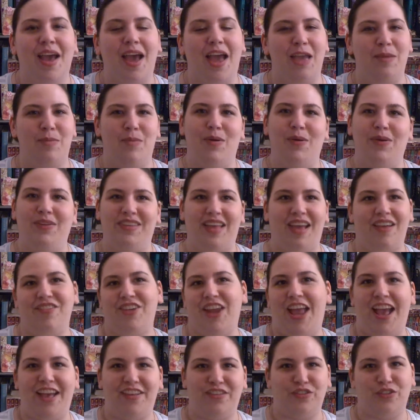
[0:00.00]
I'm always having
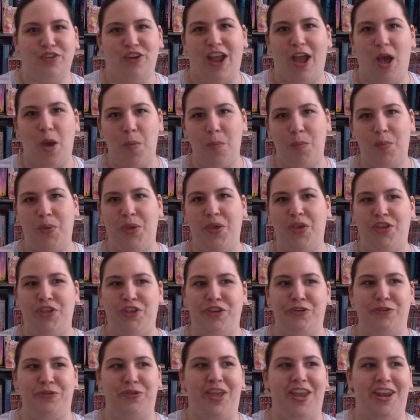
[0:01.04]
to ask for help,
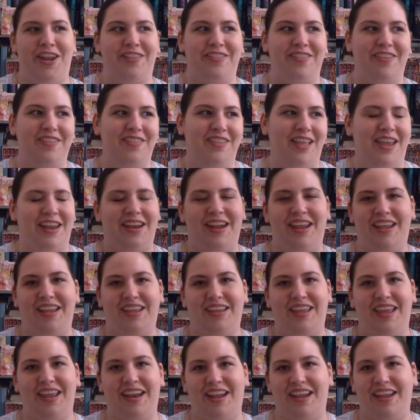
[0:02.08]
getting the
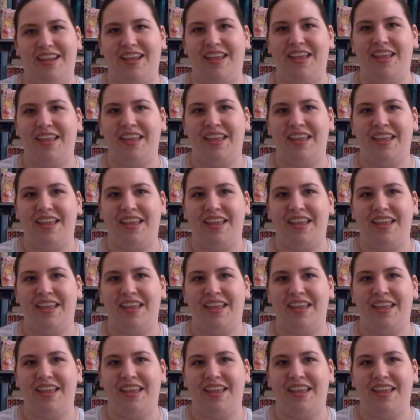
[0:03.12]
lighting, getting